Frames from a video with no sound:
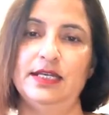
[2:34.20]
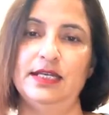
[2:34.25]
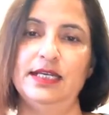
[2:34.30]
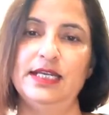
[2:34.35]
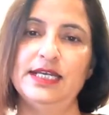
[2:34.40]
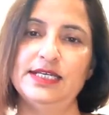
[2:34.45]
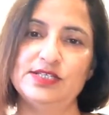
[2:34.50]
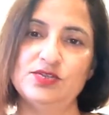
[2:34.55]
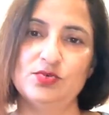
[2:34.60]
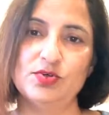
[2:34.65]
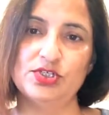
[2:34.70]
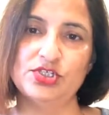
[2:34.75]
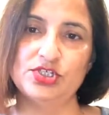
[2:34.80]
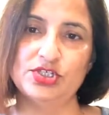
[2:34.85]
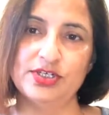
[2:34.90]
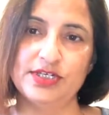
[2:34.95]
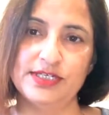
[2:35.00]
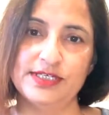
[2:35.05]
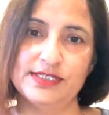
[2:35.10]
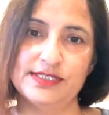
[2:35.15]
Next
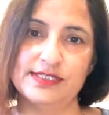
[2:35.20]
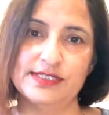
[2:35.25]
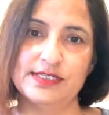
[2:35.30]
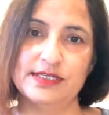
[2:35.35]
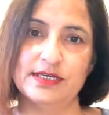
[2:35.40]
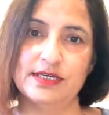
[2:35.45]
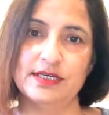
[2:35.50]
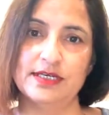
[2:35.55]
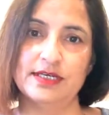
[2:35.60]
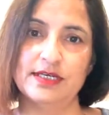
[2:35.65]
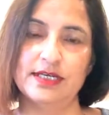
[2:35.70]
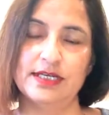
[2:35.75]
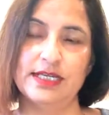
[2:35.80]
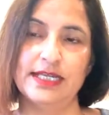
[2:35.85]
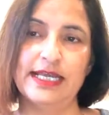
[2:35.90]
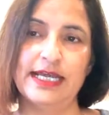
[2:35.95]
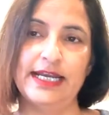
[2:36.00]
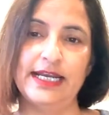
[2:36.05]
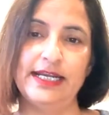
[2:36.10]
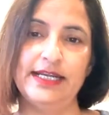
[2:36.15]
question is,
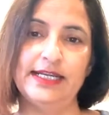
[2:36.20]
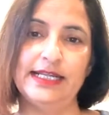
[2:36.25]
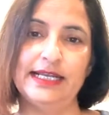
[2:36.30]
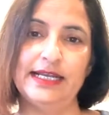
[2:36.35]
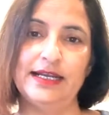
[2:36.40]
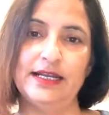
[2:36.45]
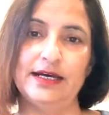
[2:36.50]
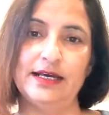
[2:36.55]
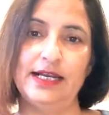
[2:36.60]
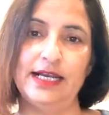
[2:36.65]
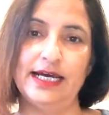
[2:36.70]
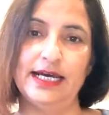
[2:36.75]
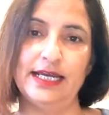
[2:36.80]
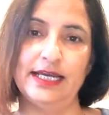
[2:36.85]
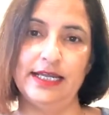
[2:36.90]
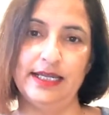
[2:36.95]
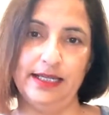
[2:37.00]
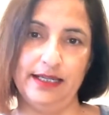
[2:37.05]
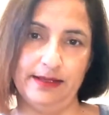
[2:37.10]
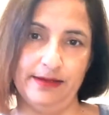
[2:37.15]
can I tell a
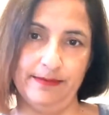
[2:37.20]
lie?